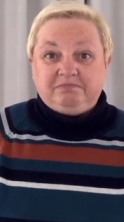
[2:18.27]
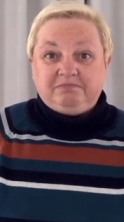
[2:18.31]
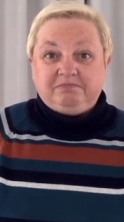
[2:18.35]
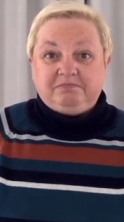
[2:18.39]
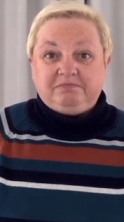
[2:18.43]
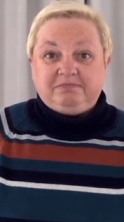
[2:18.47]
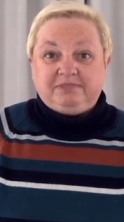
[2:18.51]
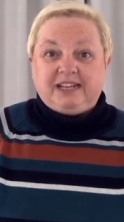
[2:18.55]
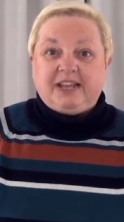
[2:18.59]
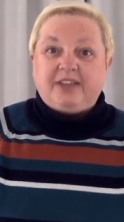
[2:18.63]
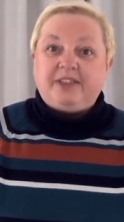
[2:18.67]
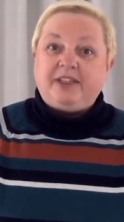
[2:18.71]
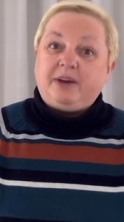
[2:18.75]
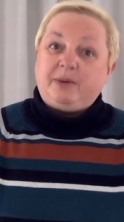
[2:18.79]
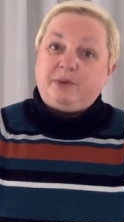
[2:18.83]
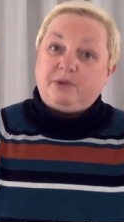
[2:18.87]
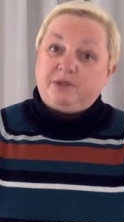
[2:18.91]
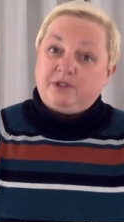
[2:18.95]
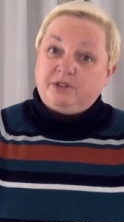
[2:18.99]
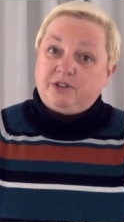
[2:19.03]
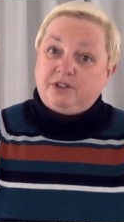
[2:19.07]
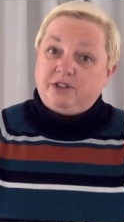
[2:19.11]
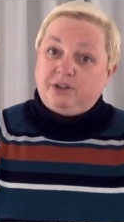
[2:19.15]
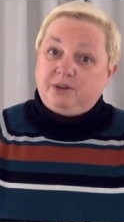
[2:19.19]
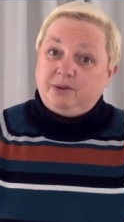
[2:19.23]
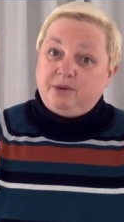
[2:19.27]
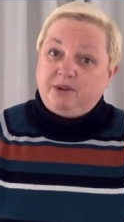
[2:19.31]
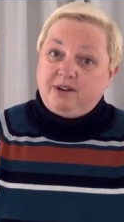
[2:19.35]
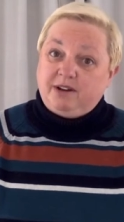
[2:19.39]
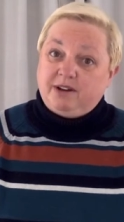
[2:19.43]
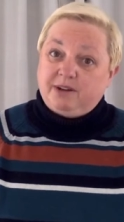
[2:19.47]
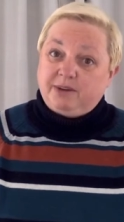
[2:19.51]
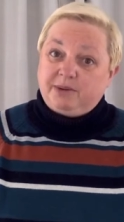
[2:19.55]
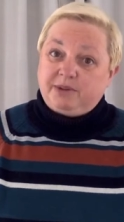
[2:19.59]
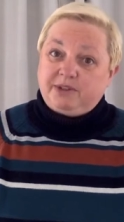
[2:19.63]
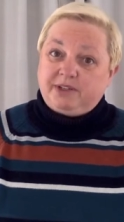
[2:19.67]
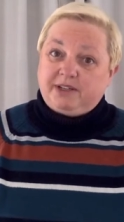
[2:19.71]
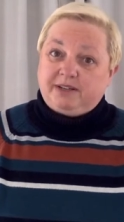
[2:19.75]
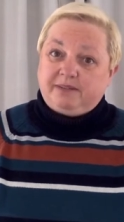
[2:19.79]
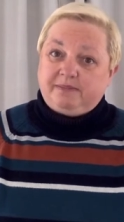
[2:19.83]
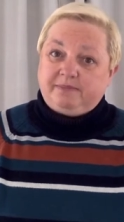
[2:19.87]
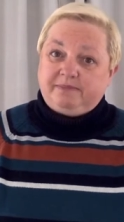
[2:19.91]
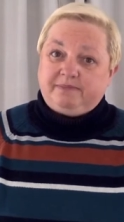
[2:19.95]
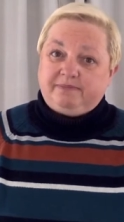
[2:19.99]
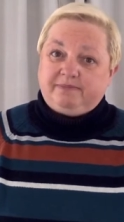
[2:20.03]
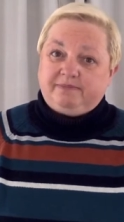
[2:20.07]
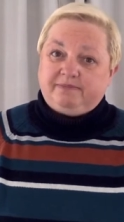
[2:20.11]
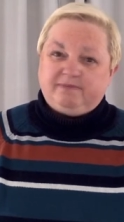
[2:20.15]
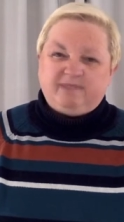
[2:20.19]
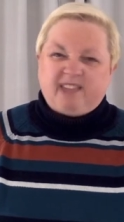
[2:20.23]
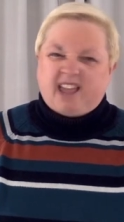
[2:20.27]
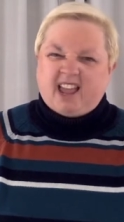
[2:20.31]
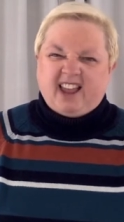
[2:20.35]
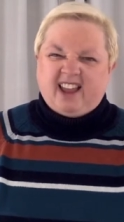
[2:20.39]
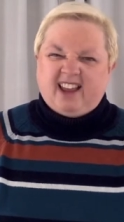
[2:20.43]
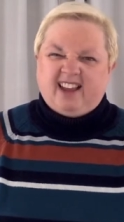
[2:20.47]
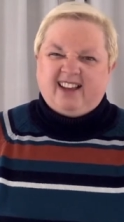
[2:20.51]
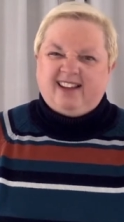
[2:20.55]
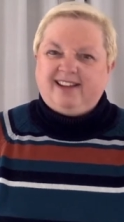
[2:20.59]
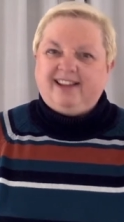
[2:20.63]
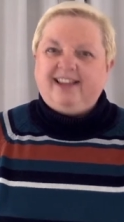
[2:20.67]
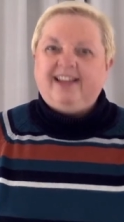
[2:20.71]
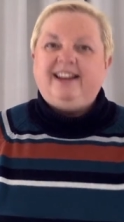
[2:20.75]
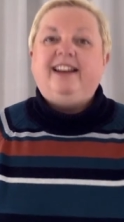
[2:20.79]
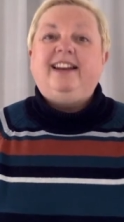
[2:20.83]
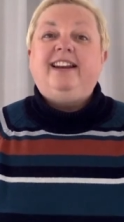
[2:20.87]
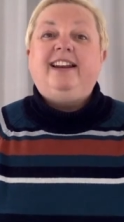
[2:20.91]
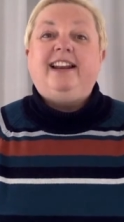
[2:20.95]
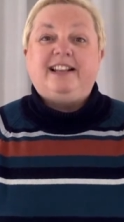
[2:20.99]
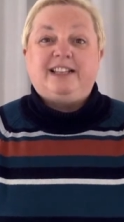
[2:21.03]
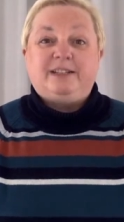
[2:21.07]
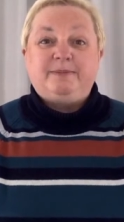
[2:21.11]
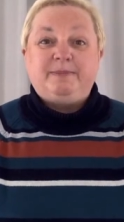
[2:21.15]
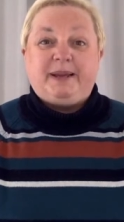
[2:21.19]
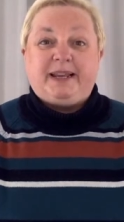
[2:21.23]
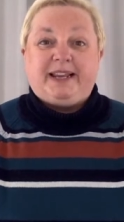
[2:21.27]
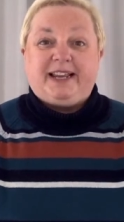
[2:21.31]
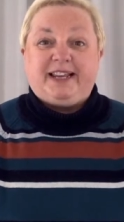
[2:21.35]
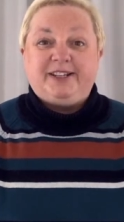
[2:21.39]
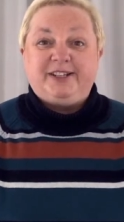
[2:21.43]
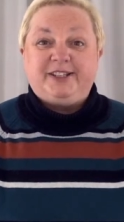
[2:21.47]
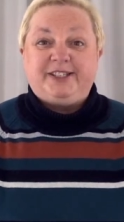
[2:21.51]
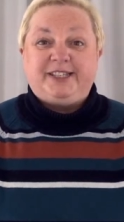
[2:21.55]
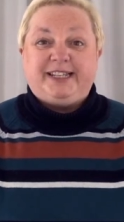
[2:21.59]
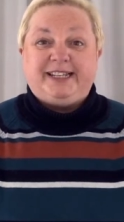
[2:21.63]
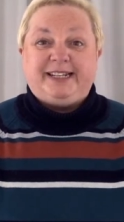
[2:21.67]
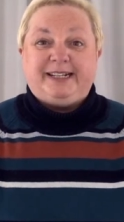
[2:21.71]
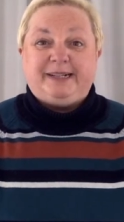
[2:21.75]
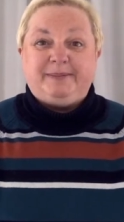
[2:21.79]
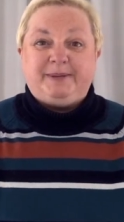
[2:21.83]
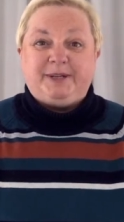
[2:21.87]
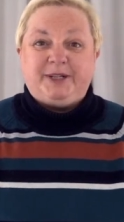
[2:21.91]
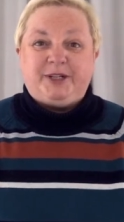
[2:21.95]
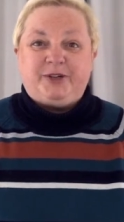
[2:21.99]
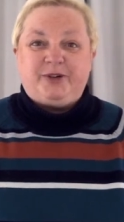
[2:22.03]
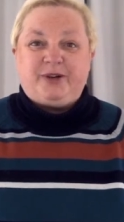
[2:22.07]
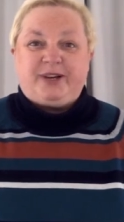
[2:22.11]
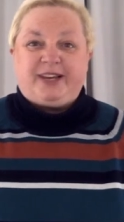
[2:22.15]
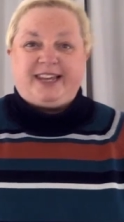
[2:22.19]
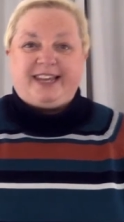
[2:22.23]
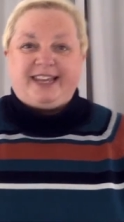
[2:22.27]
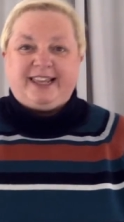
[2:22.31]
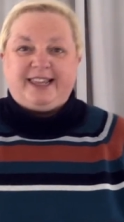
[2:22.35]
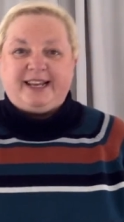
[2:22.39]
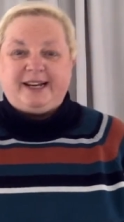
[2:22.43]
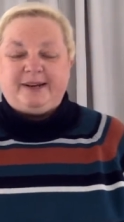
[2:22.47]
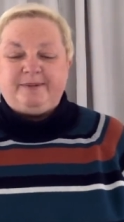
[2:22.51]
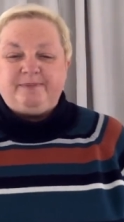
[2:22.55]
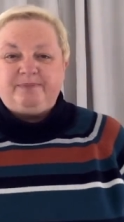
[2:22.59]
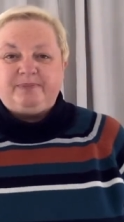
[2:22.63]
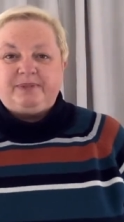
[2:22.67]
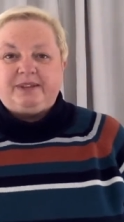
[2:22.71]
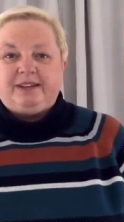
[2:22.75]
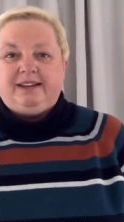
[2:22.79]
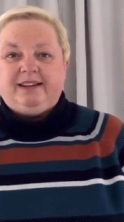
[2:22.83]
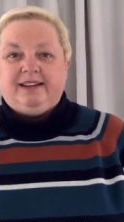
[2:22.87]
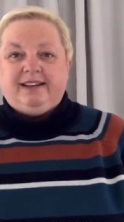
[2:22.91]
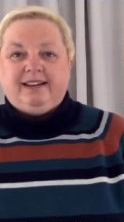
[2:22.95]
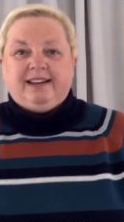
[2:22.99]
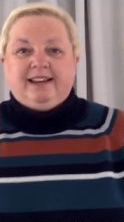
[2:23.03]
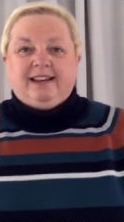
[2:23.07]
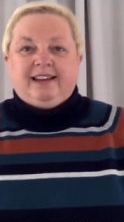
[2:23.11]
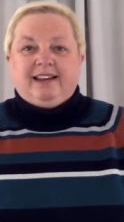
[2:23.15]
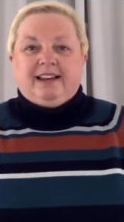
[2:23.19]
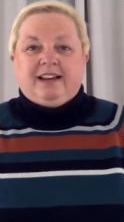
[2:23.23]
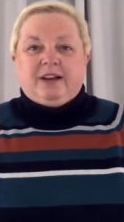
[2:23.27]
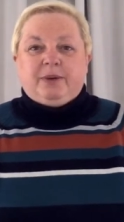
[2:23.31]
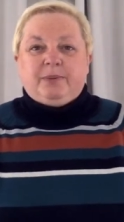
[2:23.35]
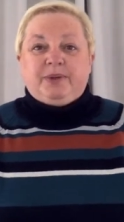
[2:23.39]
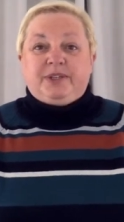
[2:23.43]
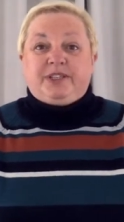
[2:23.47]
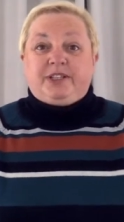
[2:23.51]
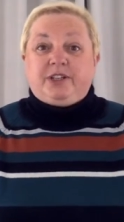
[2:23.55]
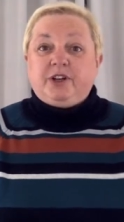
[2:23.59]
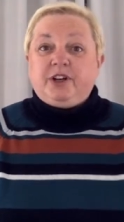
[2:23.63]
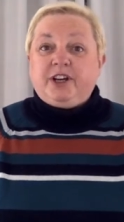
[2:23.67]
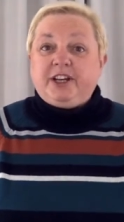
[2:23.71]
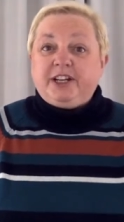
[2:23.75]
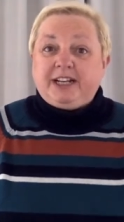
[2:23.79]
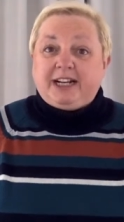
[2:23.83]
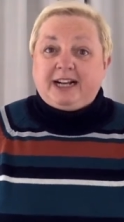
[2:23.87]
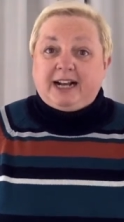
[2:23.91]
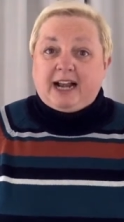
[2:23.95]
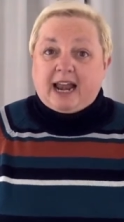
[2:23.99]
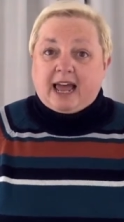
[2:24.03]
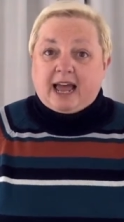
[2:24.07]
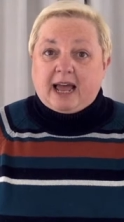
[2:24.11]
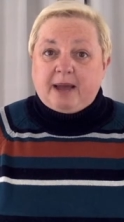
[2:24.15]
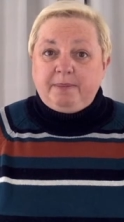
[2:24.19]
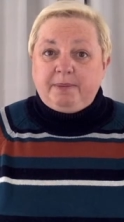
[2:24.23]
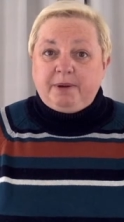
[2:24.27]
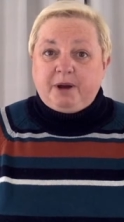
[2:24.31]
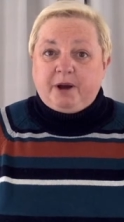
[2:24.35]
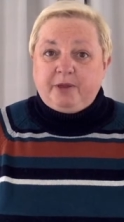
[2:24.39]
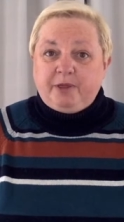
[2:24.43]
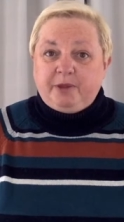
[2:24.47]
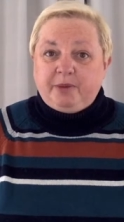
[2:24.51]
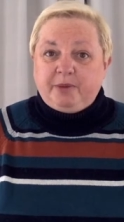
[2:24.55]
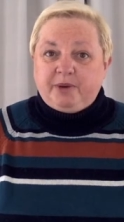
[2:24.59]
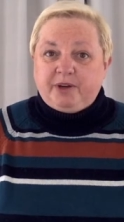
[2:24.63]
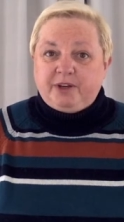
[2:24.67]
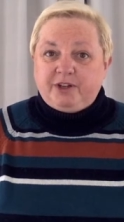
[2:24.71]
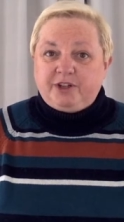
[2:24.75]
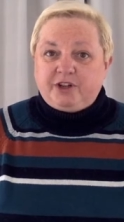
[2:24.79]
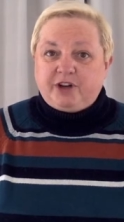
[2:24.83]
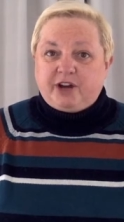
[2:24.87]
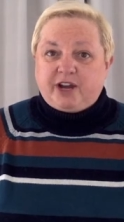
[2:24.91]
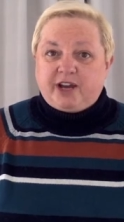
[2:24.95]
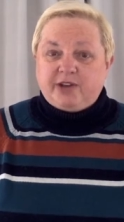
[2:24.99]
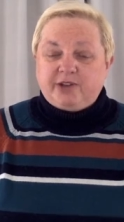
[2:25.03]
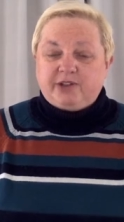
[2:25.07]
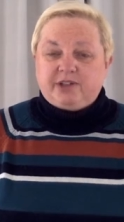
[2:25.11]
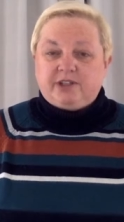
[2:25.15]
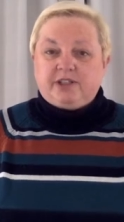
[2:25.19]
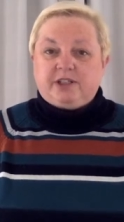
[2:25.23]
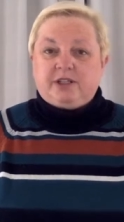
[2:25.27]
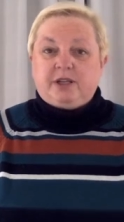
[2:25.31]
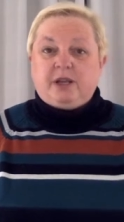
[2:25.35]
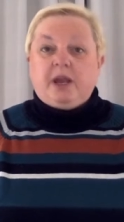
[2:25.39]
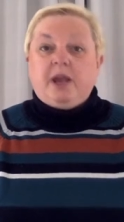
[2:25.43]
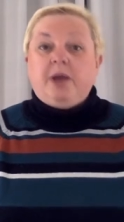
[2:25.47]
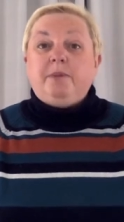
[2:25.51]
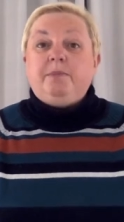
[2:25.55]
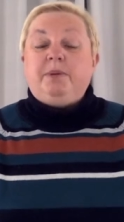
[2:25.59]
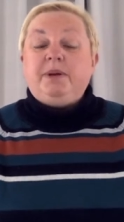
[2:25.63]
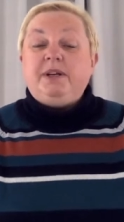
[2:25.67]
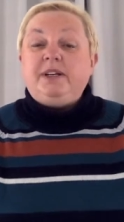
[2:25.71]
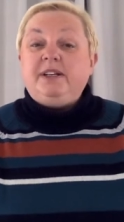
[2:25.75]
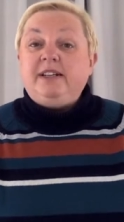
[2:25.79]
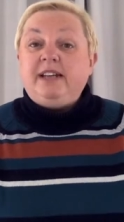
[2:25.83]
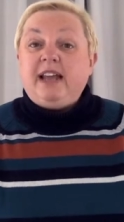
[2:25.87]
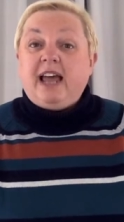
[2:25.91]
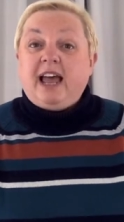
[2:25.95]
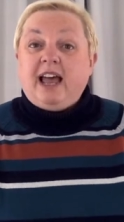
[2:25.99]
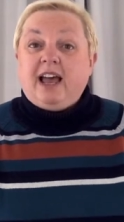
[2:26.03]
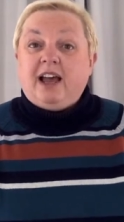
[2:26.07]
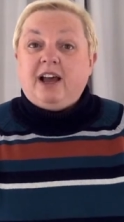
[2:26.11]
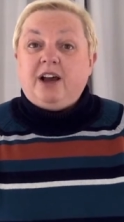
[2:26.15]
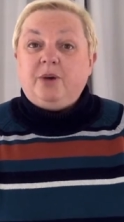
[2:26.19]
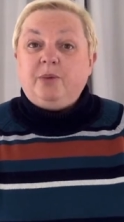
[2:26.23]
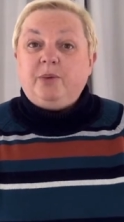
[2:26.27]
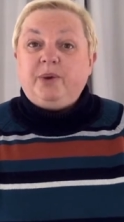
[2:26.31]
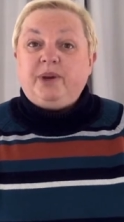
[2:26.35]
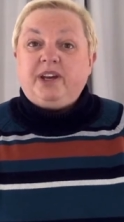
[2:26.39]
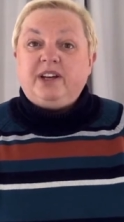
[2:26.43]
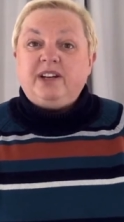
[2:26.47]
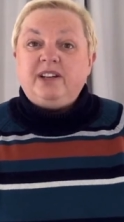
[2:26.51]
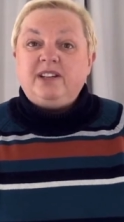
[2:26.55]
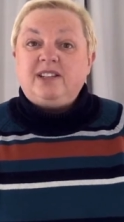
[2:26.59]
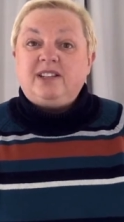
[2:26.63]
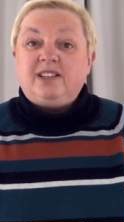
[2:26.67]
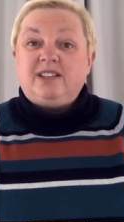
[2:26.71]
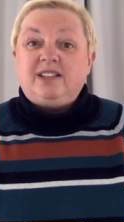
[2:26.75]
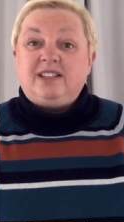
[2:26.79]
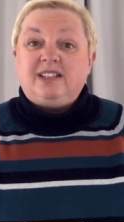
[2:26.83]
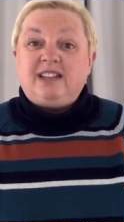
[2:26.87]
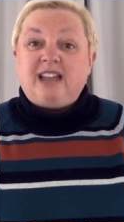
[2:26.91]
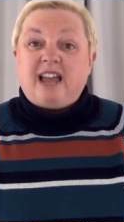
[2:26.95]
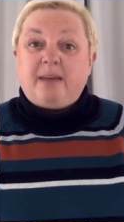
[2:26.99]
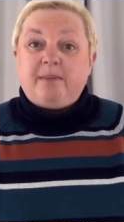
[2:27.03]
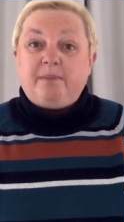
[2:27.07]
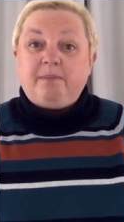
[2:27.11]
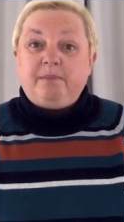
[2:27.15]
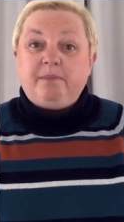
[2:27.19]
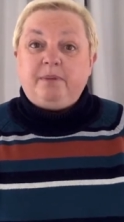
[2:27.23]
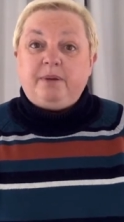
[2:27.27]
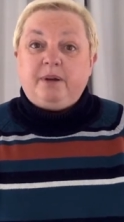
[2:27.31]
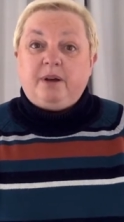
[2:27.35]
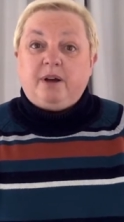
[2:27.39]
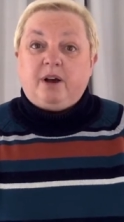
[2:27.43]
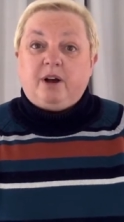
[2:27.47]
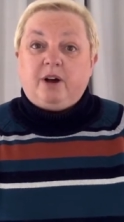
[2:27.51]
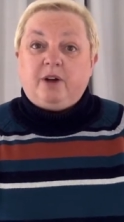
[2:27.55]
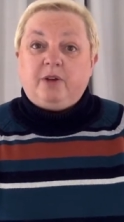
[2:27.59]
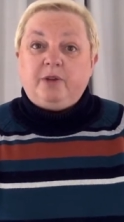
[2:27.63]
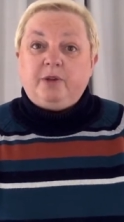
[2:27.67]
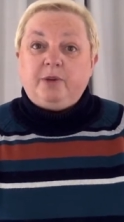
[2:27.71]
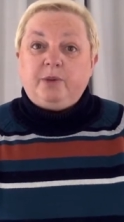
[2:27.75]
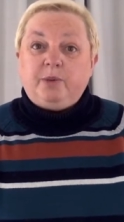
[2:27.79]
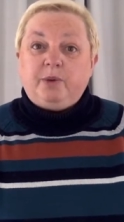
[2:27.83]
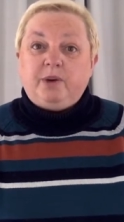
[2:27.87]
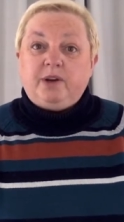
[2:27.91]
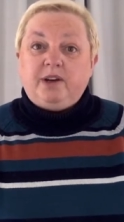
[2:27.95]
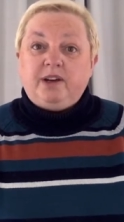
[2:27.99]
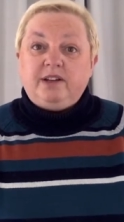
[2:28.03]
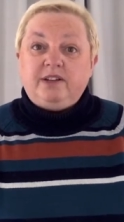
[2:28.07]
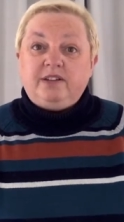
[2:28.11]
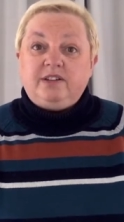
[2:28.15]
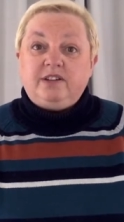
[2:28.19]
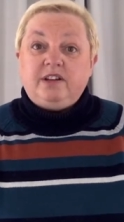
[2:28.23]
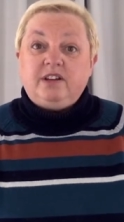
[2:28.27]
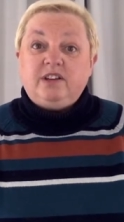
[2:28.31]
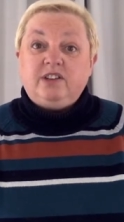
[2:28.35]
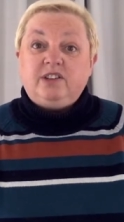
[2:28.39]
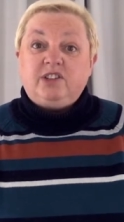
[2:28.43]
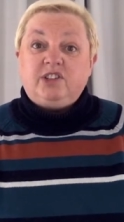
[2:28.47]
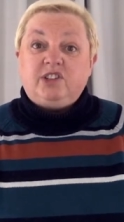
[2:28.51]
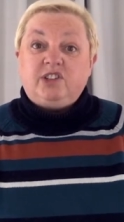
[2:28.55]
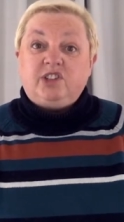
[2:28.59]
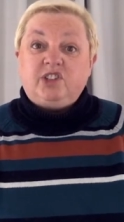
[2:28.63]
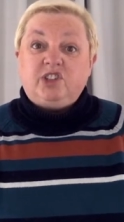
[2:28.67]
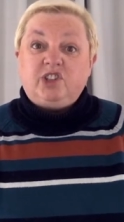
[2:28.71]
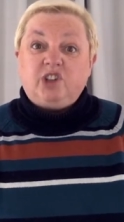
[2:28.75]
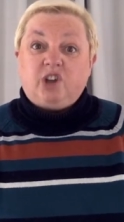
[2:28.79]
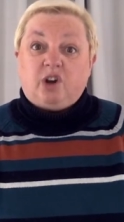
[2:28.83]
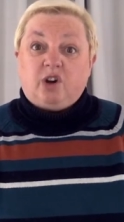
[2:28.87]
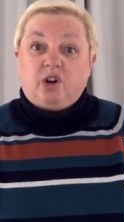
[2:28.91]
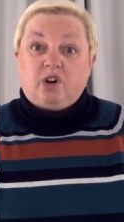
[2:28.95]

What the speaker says: Now that wasn't too hard, was it? Let's make it just a little bit trickier then. We're still going to clap on the word trousers, but now we're going to stamp on the word sock.